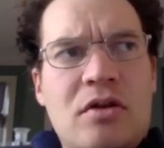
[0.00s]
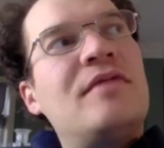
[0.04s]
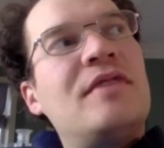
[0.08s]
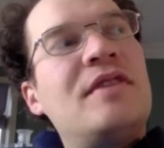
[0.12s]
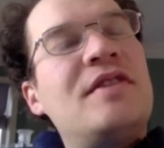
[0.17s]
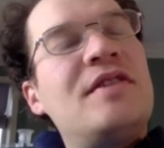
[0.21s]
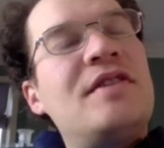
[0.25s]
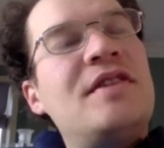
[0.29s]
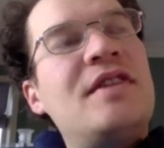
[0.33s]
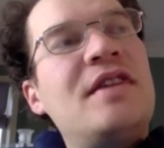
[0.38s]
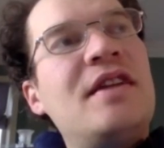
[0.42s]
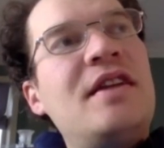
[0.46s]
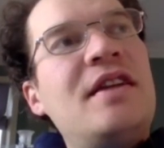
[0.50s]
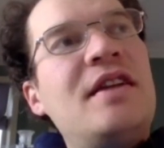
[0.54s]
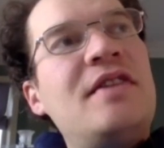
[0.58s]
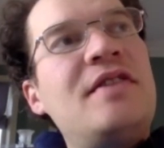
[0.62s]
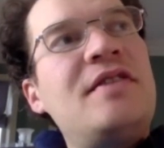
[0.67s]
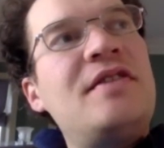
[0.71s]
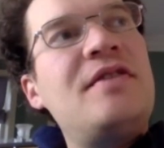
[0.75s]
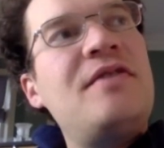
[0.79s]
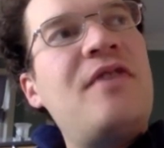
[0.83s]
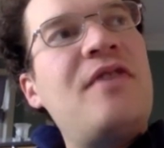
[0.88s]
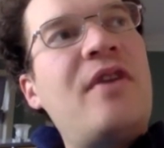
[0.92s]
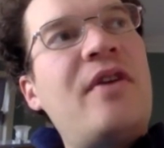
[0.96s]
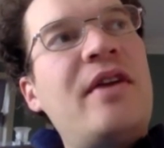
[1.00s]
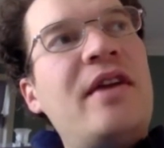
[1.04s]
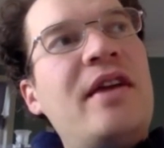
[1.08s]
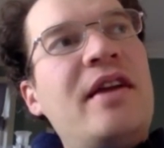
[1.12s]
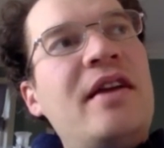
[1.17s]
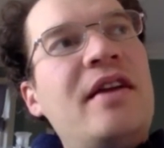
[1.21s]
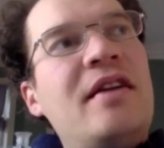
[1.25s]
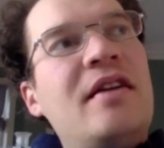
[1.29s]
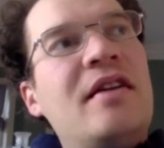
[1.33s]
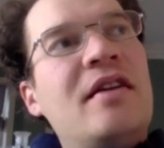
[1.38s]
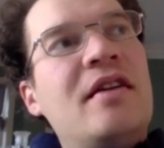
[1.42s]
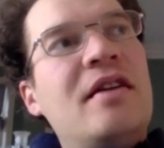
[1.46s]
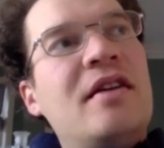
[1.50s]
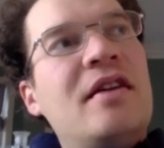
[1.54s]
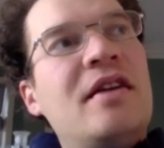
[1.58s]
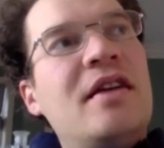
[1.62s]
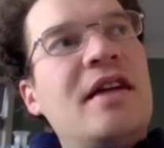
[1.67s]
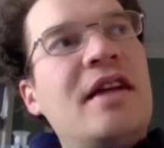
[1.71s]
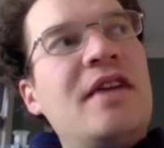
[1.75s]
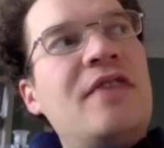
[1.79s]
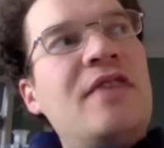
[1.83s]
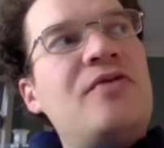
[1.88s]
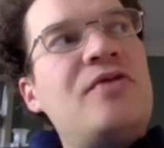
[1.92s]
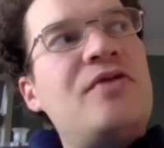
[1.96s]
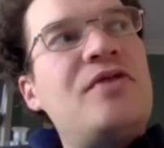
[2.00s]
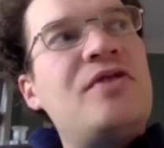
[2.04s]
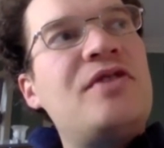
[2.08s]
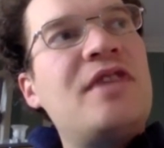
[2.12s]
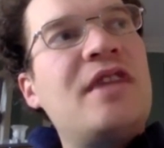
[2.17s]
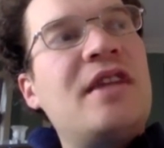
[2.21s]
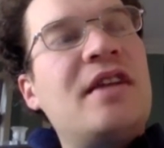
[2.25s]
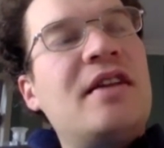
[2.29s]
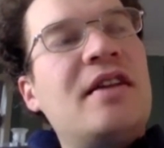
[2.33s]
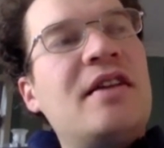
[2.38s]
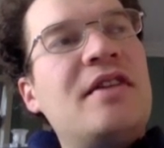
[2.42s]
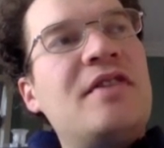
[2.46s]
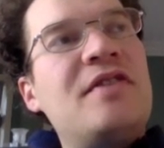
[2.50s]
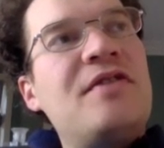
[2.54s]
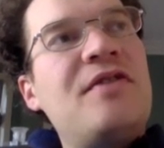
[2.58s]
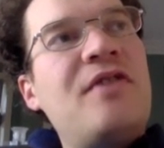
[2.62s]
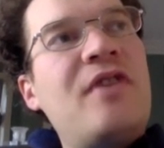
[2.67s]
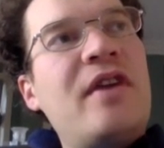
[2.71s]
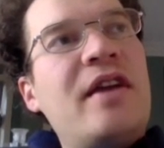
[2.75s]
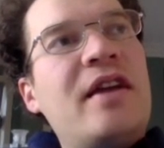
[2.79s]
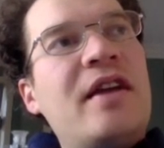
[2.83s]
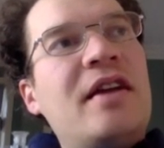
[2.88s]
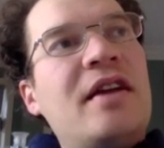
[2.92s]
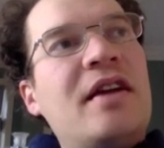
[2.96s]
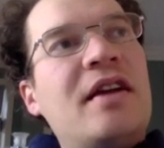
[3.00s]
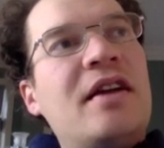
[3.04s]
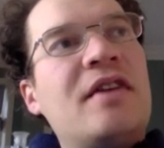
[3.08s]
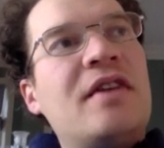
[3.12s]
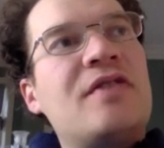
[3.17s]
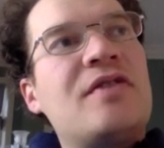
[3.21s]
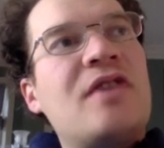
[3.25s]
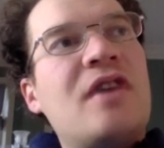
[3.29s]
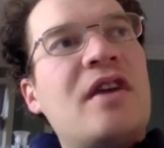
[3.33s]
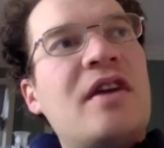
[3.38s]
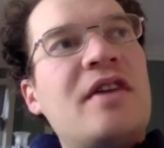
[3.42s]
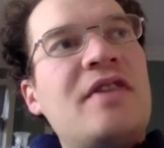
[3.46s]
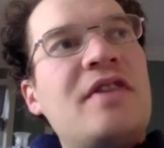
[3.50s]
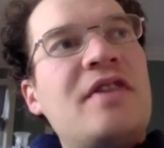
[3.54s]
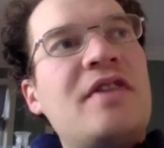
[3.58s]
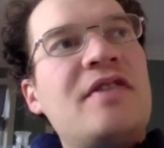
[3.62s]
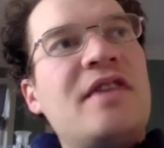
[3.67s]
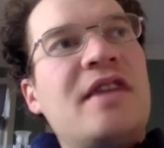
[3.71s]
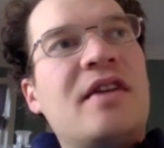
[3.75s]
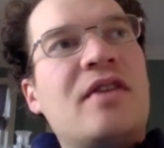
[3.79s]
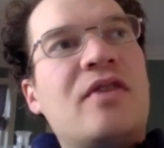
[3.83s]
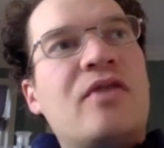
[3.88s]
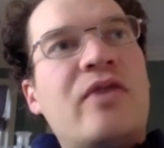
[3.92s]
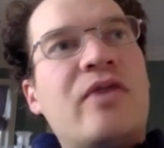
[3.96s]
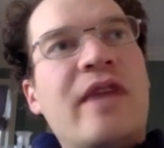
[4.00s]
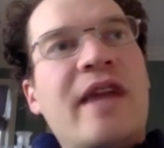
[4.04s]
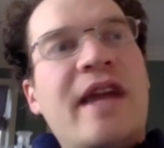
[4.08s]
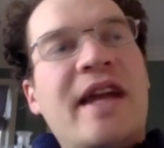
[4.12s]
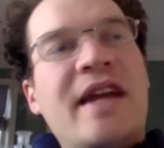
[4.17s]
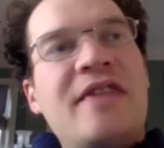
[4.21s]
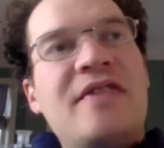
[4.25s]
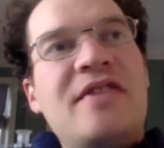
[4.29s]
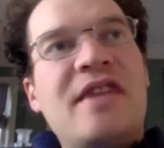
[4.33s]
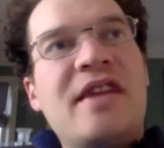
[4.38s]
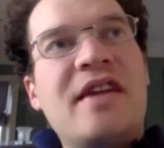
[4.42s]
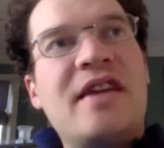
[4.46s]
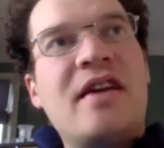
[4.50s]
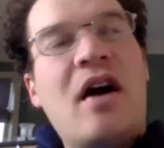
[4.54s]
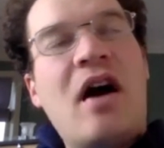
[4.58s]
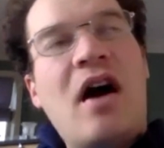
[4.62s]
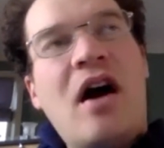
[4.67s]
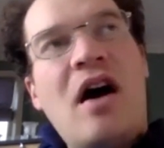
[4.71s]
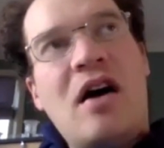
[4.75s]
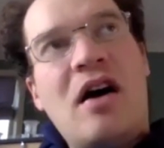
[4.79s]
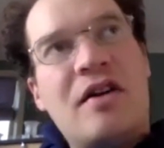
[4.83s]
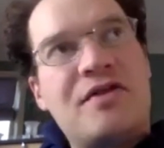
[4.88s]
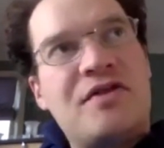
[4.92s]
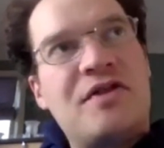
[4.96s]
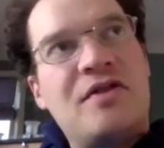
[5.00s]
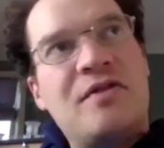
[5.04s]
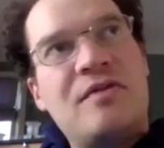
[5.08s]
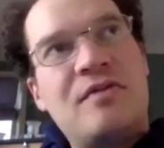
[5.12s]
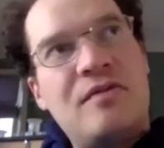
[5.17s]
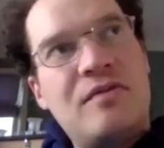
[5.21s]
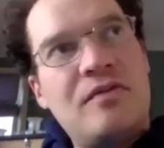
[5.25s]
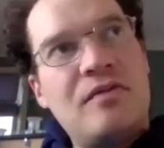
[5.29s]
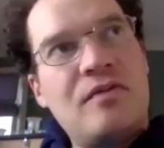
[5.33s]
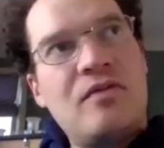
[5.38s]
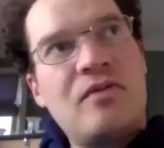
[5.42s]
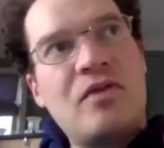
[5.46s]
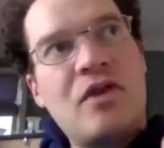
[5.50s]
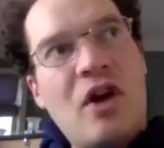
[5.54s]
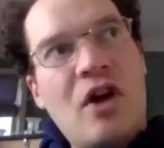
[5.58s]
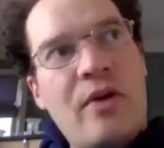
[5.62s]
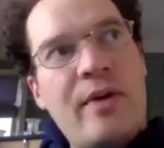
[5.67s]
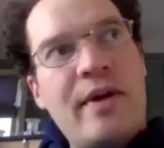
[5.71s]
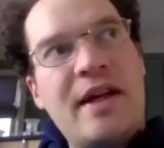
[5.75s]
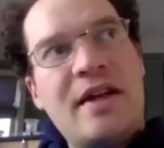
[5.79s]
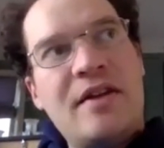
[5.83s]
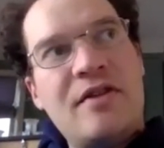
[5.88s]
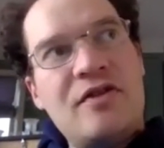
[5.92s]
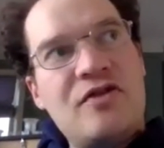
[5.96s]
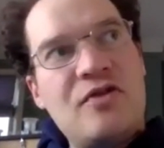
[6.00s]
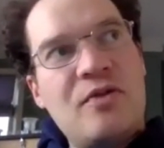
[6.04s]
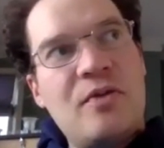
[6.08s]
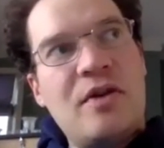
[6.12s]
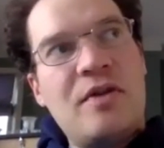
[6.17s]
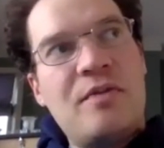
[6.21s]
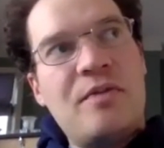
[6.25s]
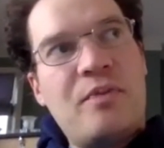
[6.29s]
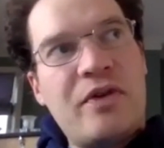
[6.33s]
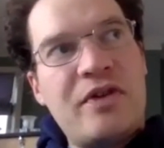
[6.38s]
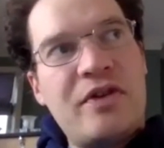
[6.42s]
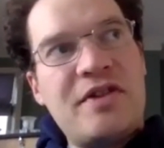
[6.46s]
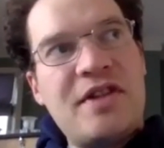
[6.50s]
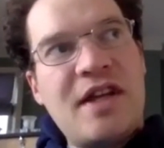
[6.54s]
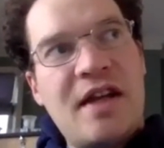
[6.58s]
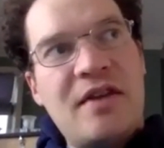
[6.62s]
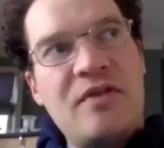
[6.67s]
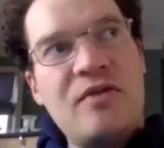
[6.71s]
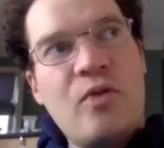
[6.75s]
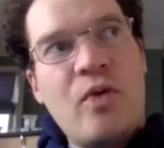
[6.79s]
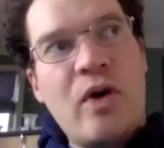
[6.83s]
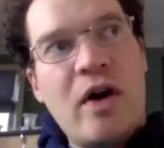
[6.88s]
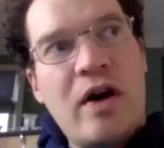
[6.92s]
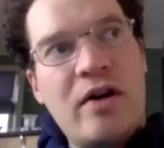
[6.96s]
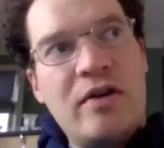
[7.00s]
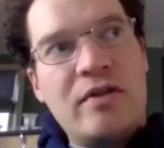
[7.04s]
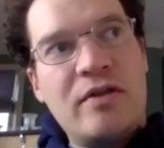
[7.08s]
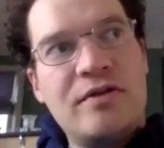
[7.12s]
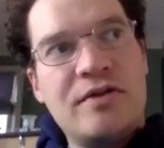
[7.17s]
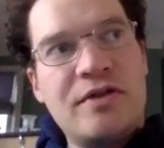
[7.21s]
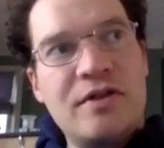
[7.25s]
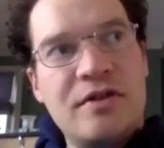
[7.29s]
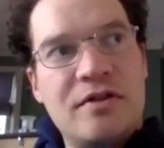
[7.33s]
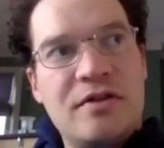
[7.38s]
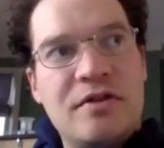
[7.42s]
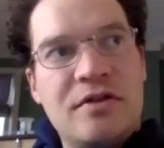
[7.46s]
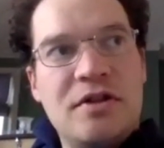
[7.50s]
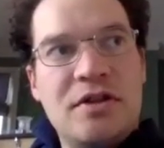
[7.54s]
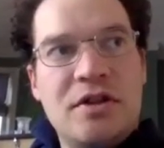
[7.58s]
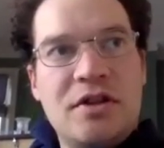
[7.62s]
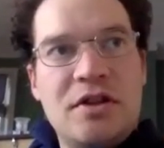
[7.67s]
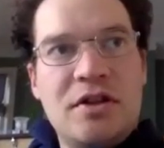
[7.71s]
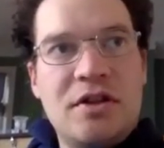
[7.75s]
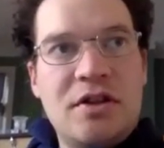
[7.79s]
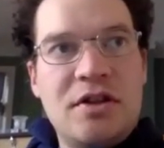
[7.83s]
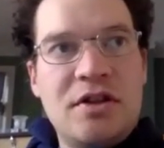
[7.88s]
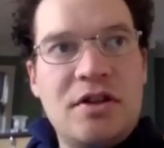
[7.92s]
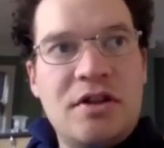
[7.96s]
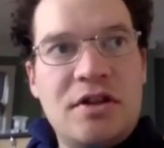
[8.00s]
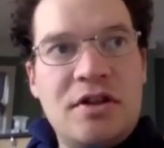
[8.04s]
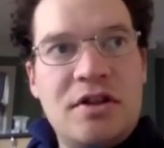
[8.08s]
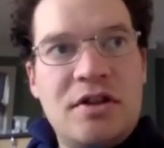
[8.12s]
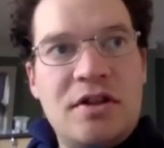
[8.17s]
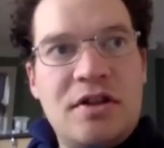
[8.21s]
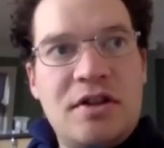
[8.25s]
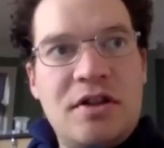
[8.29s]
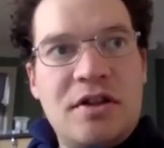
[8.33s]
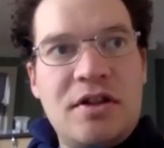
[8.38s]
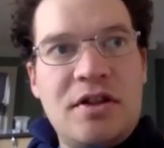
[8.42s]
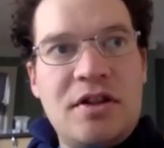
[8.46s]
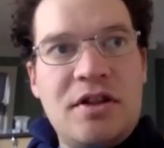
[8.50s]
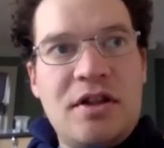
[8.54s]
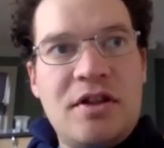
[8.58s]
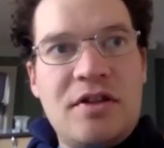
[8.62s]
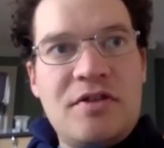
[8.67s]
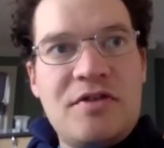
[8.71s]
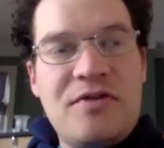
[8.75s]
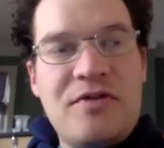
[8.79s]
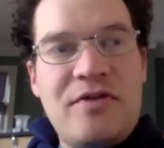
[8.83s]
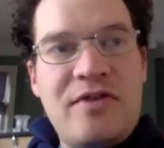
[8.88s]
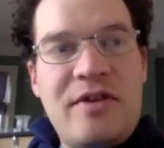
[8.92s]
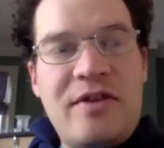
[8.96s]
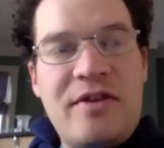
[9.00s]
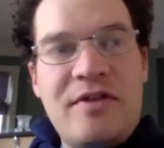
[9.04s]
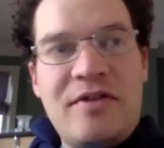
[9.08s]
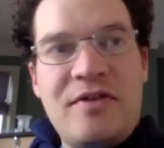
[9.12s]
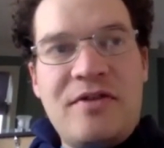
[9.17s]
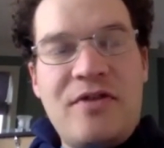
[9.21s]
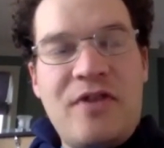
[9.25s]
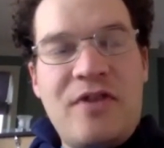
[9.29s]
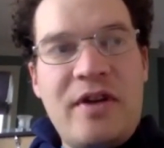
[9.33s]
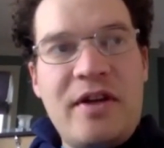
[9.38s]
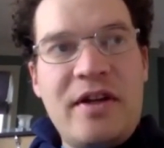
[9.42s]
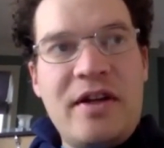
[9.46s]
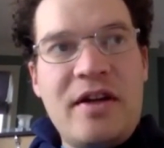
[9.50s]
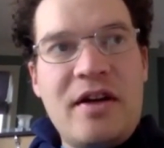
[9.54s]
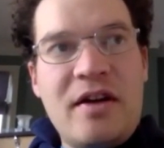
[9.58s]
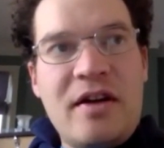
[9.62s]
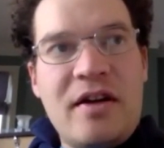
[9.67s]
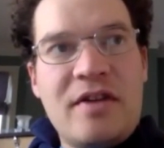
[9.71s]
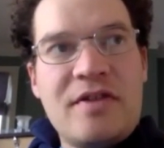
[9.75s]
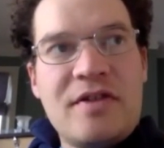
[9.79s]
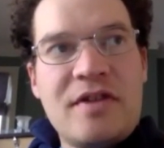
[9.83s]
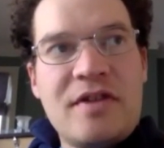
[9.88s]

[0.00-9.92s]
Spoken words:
It's a very interesting, it's very exciting creating art and going into a pretend world, and it's very nice,